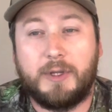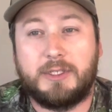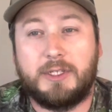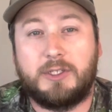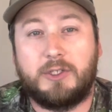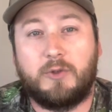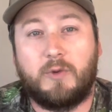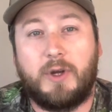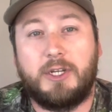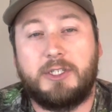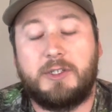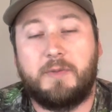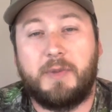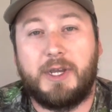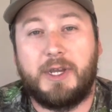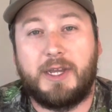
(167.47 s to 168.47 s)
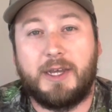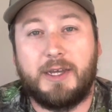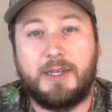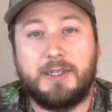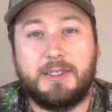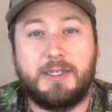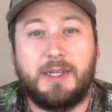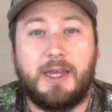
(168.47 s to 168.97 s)
situation
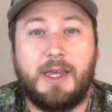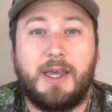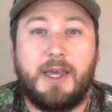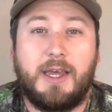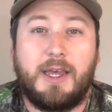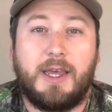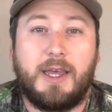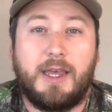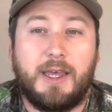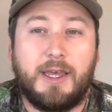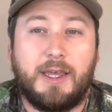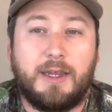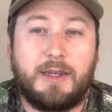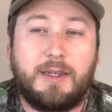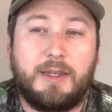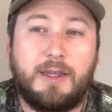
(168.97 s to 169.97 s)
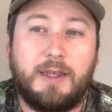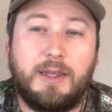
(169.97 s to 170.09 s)
because it